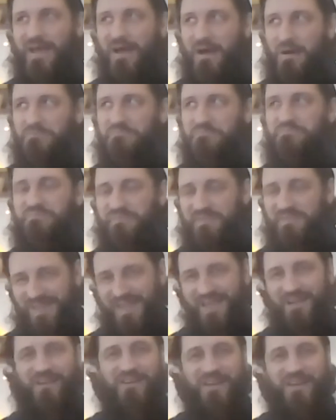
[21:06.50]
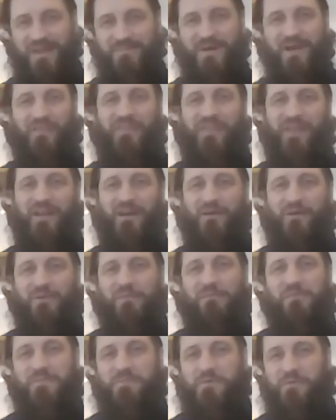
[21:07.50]
kind of help get our name out there.
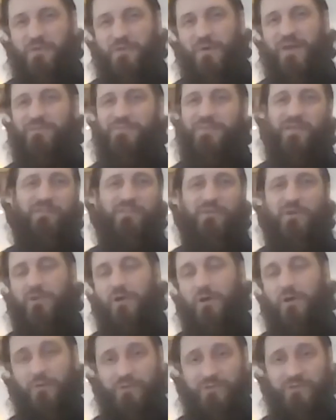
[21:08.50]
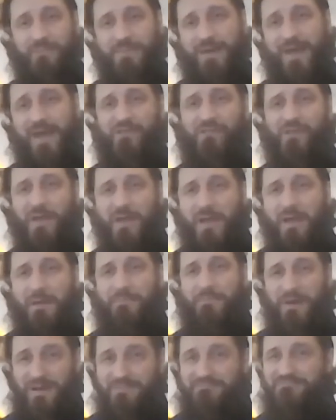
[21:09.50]
Mm-hmm. We moved away from that star logo into the badge,
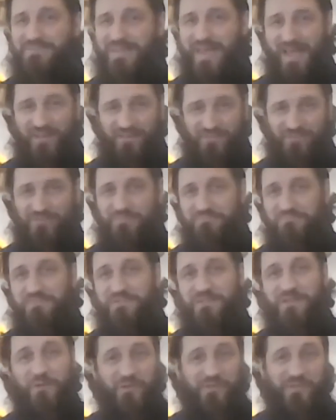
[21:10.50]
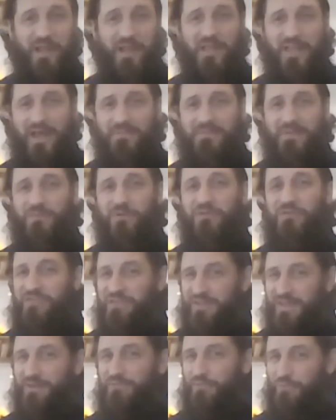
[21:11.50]
mm-hmm. but as you were saying, a lot of
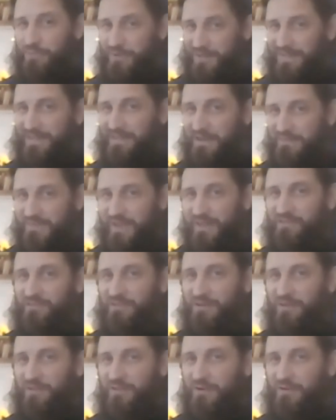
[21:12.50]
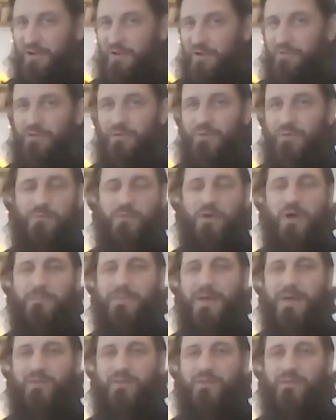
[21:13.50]
people did really love that star love, mm-hmm. logo. So we mm-hmm.
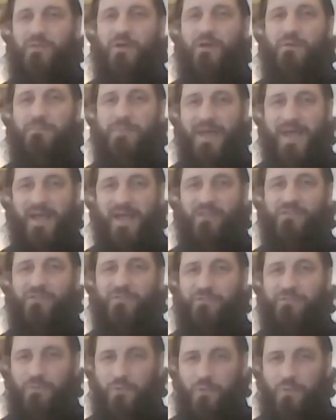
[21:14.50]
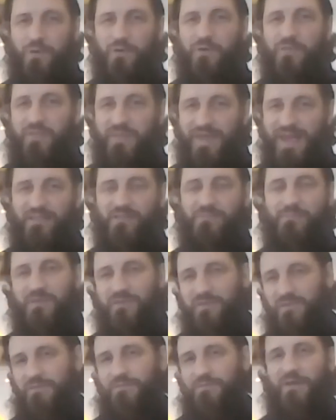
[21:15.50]
brought back the star badge for that
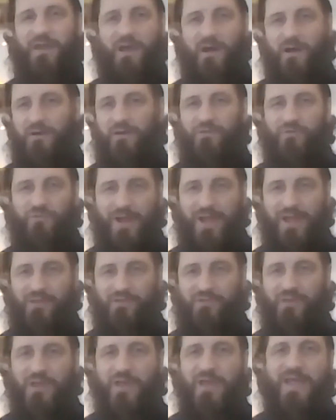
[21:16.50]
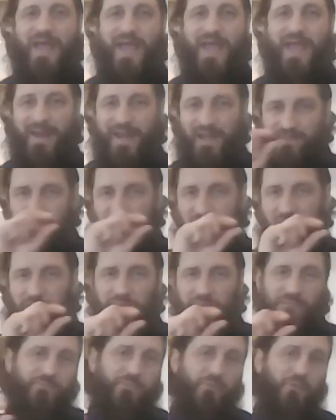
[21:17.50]
specific heritage range, mm-hmm. and it has
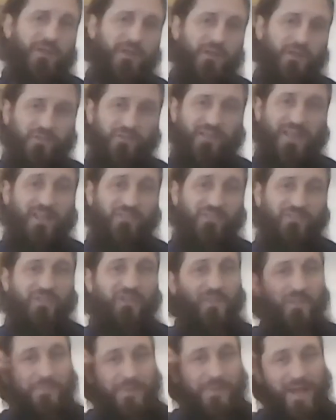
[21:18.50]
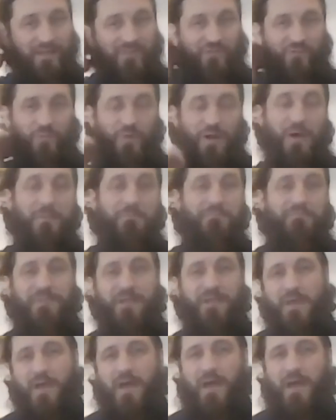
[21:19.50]
140 years etched in the badge as well.
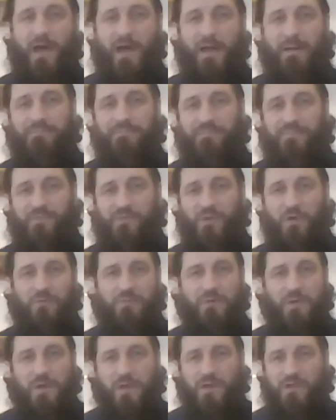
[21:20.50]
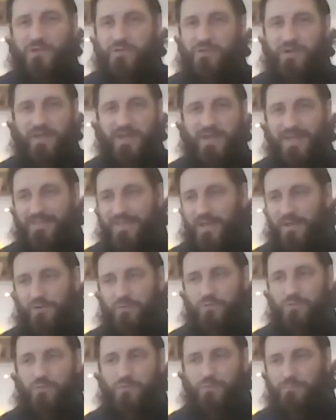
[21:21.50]
Um, so you can get
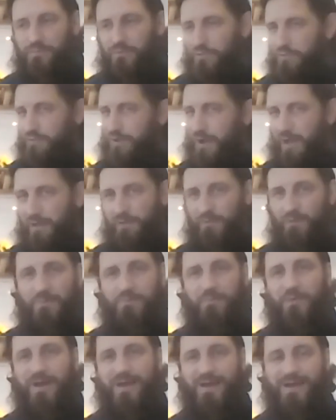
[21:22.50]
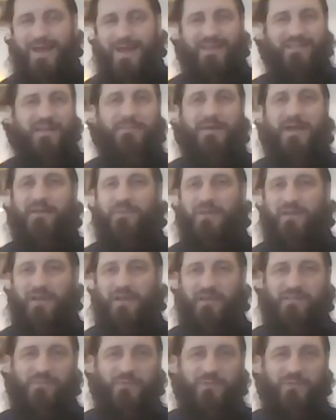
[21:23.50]
that cool blue color upgrade. Anytime I have a
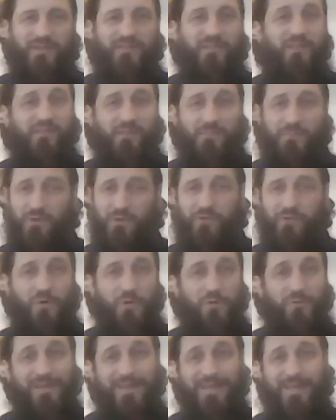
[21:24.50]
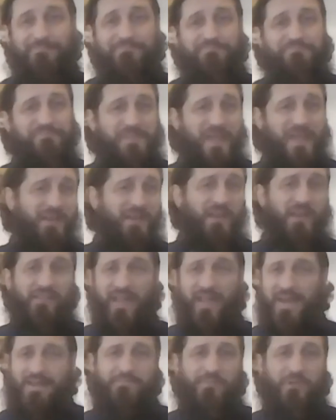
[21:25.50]
customer that does the builder only and
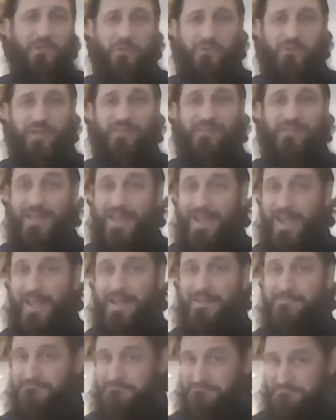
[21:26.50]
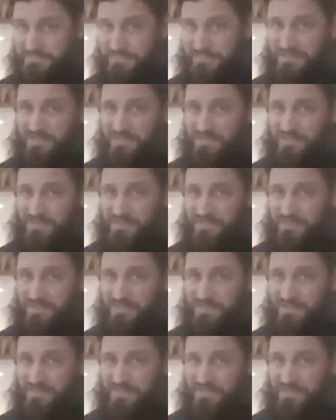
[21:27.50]
does any blues, mm-hmm. I say, mm-hmm. hey,